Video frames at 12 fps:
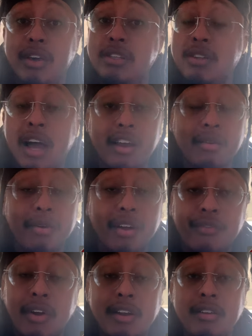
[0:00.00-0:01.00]
He's not going to be
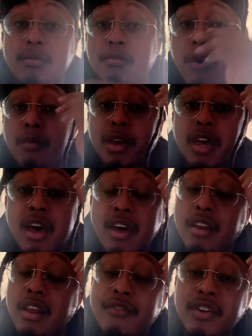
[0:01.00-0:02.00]
afraid of the moment,
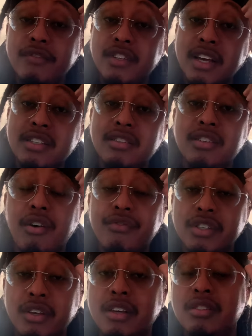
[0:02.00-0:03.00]
and even if Justin
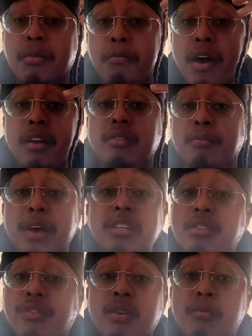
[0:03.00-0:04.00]
Jefferson gets the
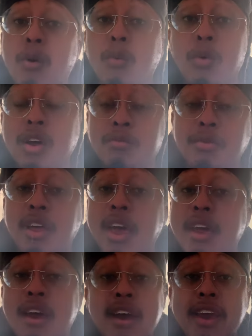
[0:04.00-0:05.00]
best of him on one
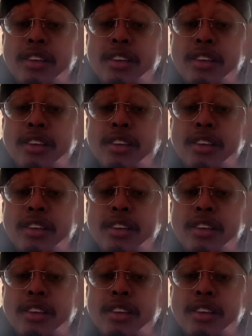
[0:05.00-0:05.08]
play,